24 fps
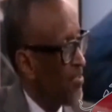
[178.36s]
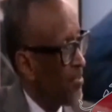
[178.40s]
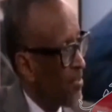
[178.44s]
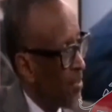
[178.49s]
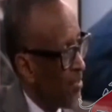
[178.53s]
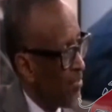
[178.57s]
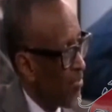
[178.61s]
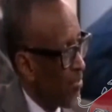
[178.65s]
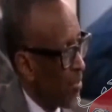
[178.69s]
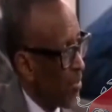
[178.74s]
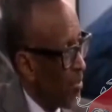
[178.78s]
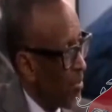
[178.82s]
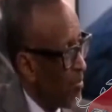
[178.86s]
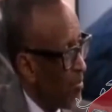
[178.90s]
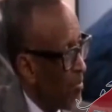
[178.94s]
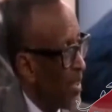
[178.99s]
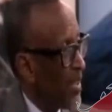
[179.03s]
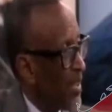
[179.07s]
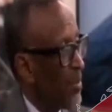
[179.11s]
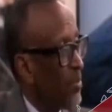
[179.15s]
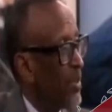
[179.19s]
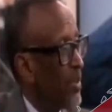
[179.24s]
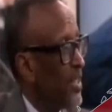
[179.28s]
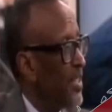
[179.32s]
from and
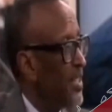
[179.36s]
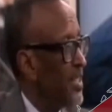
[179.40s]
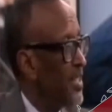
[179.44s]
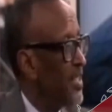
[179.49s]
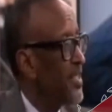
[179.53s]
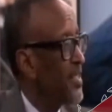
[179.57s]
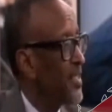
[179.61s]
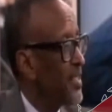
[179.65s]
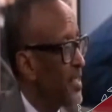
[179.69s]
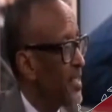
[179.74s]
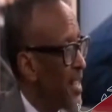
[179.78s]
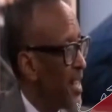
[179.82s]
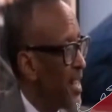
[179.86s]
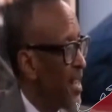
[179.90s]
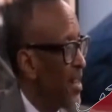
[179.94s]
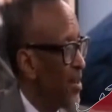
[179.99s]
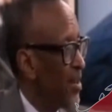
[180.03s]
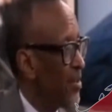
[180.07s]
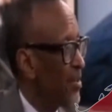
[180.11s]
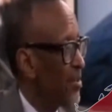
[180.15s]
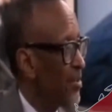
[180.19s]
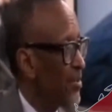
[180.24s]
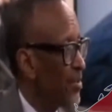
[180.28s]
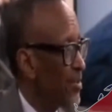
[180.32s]
where it is now
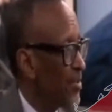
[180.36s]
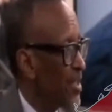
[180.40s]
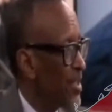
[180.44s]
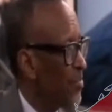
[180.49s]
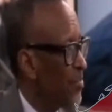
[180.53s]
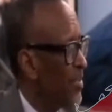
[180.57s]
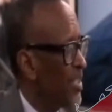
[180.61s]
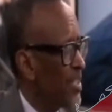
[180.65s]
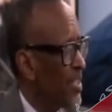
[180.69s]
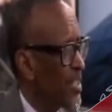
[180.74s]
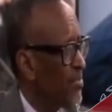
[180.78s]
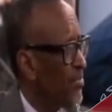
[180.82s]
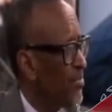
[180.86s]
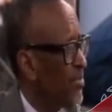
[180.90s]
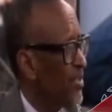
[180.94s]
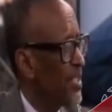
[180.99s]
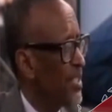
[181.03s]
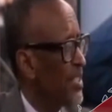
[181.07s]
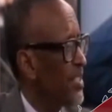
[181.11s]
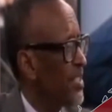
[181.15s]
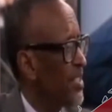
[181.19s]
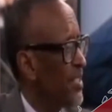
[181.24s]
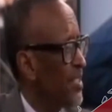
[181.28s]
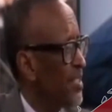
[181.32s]
speaks for
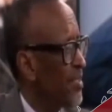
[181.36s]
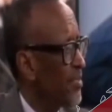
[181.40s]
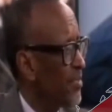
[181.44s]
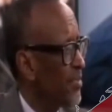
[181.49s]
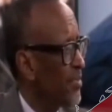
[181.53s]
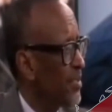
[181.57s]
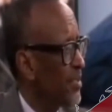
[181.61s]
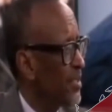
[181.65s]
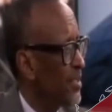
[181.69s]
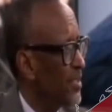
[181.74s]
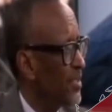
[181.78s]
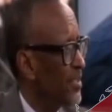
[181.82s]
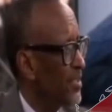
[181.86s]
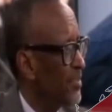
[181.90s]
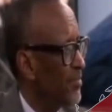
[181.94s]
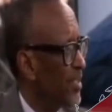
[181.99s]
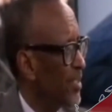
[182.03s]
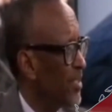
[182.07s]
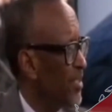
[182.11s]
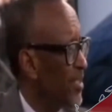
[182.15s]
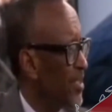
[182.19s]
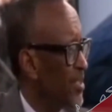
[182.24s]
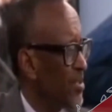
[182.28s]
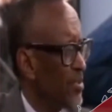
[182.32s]
itself. The
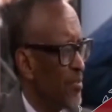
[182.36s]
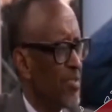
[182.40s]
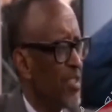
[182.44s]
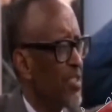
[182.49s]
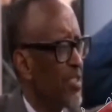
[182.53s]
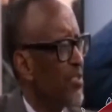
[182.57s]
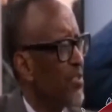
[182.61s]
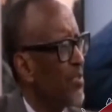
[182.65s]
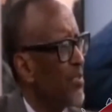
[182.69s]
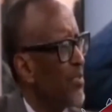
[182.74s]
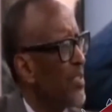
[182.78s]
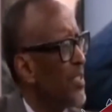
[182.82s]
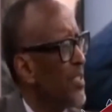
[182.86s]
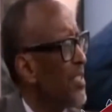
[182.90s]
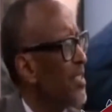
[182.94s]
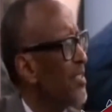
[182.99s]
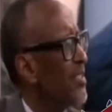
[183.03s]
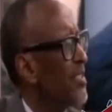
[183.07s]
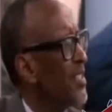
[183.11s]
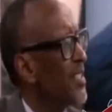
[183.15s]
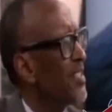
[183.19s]
rest of the story just